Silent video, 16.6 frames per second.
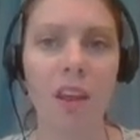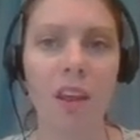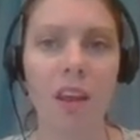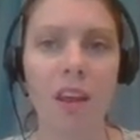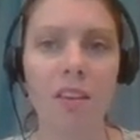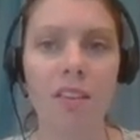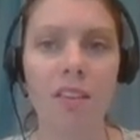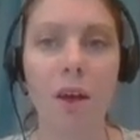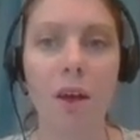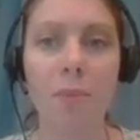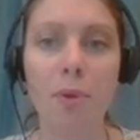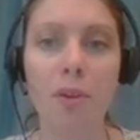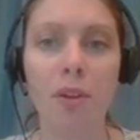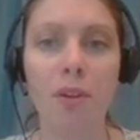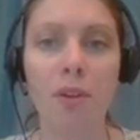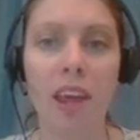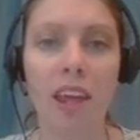To help you
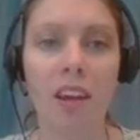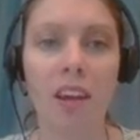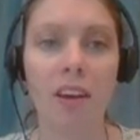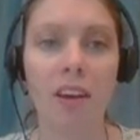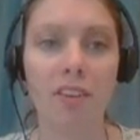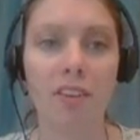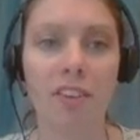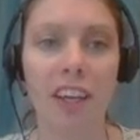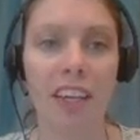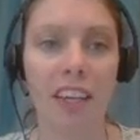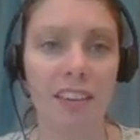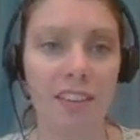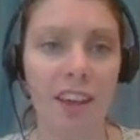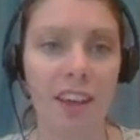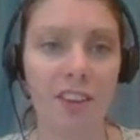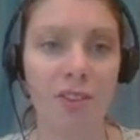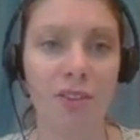locate hard to find
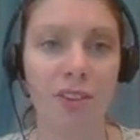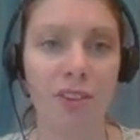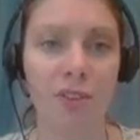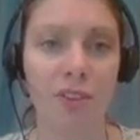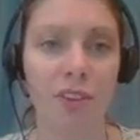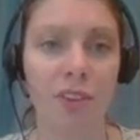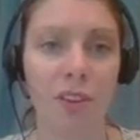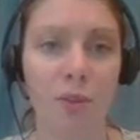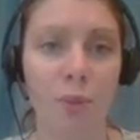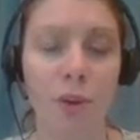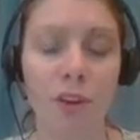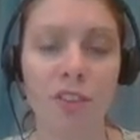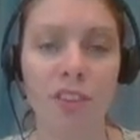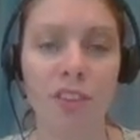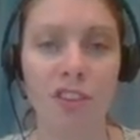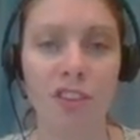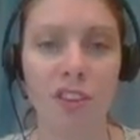accessories for these
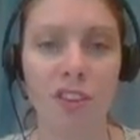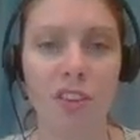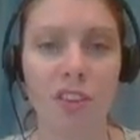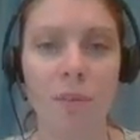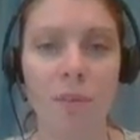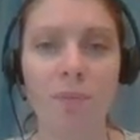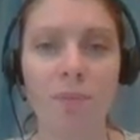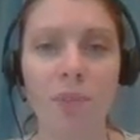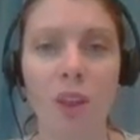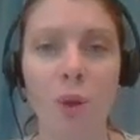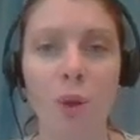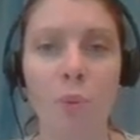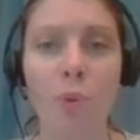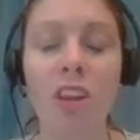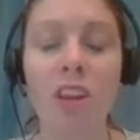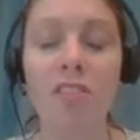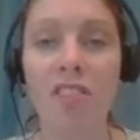workstations,
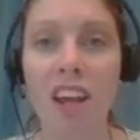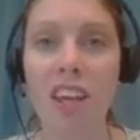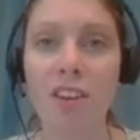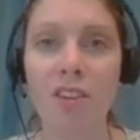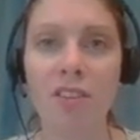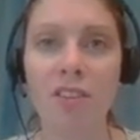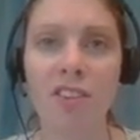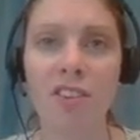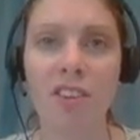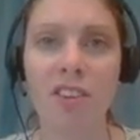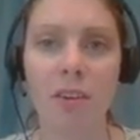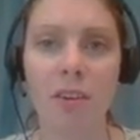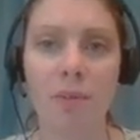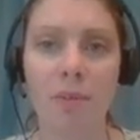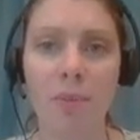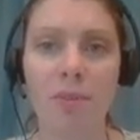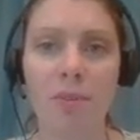we invite you to visit our
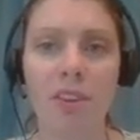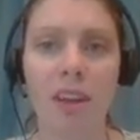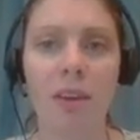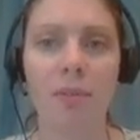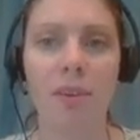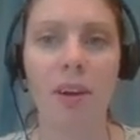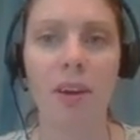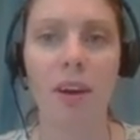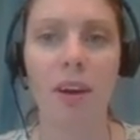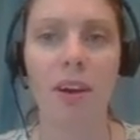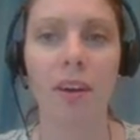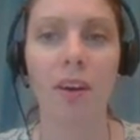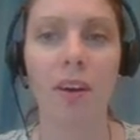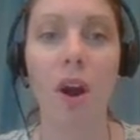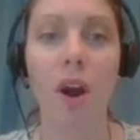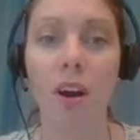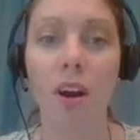website where our
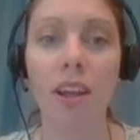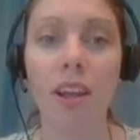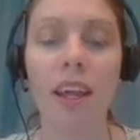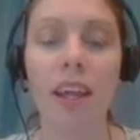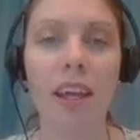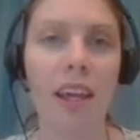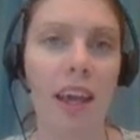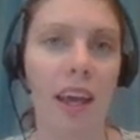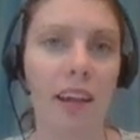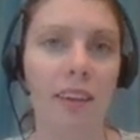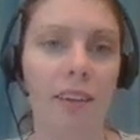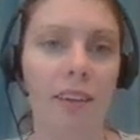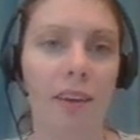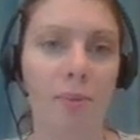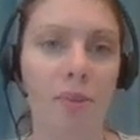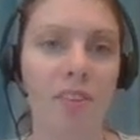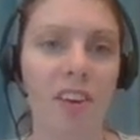online catalog
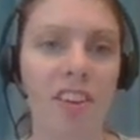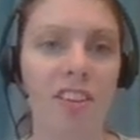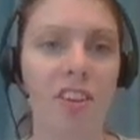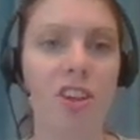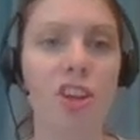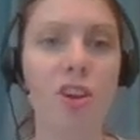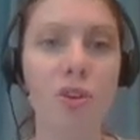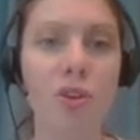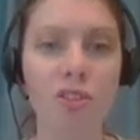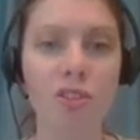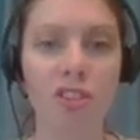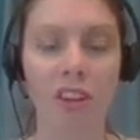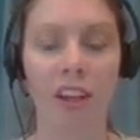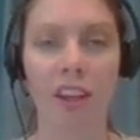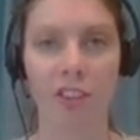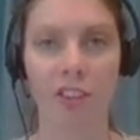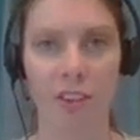provides a huge
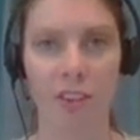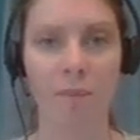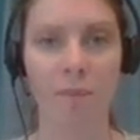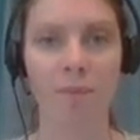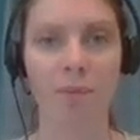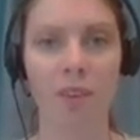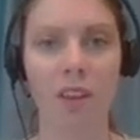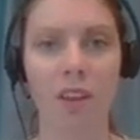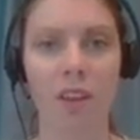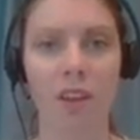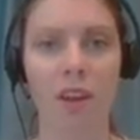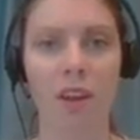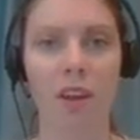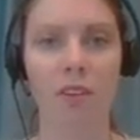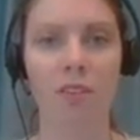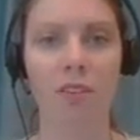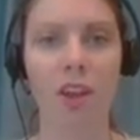selection
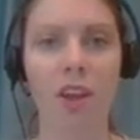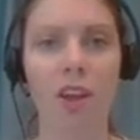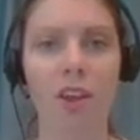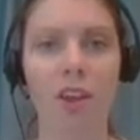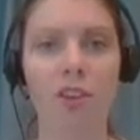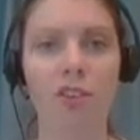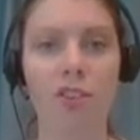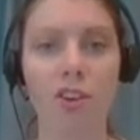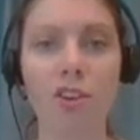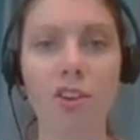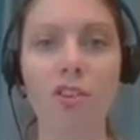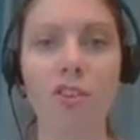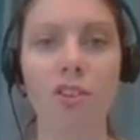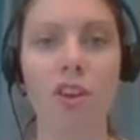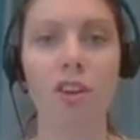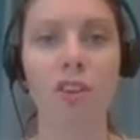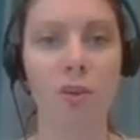of surge
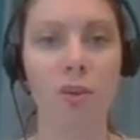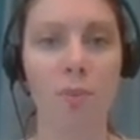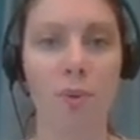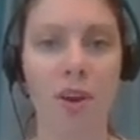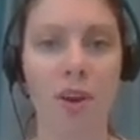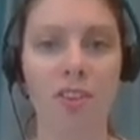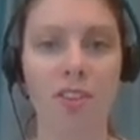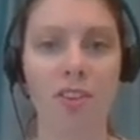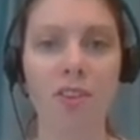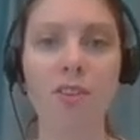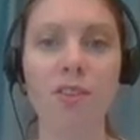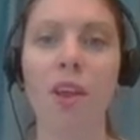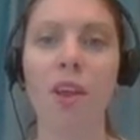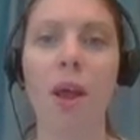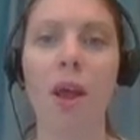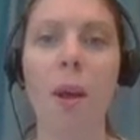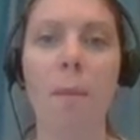suppressors,
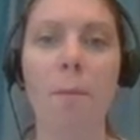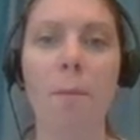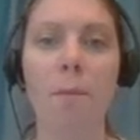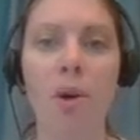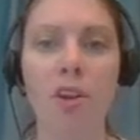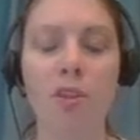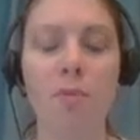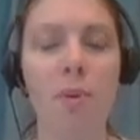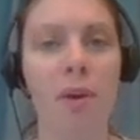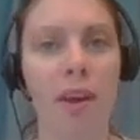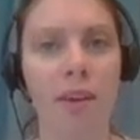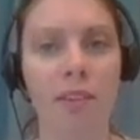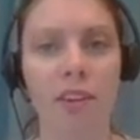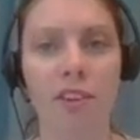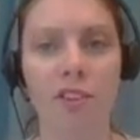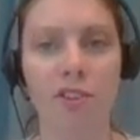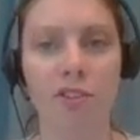multiple
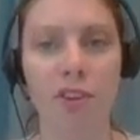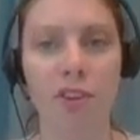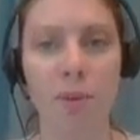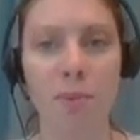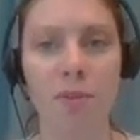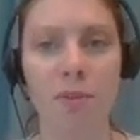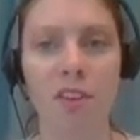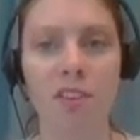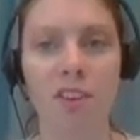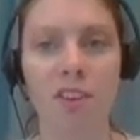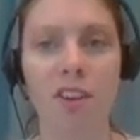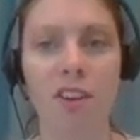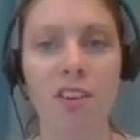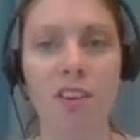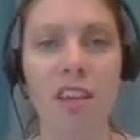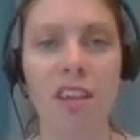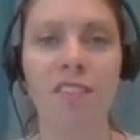outlet strips,
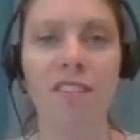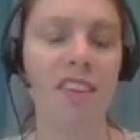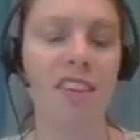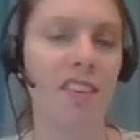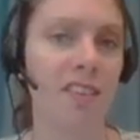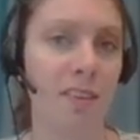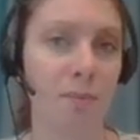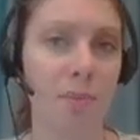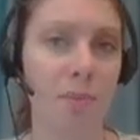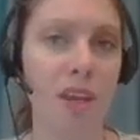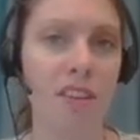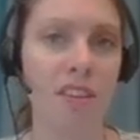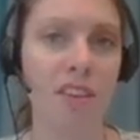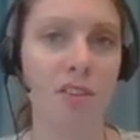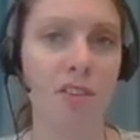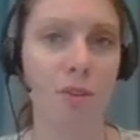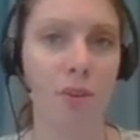security devices, and
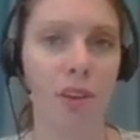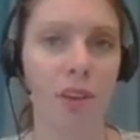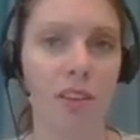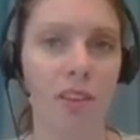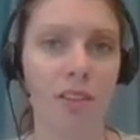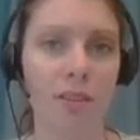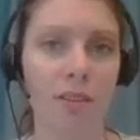PC toolkits.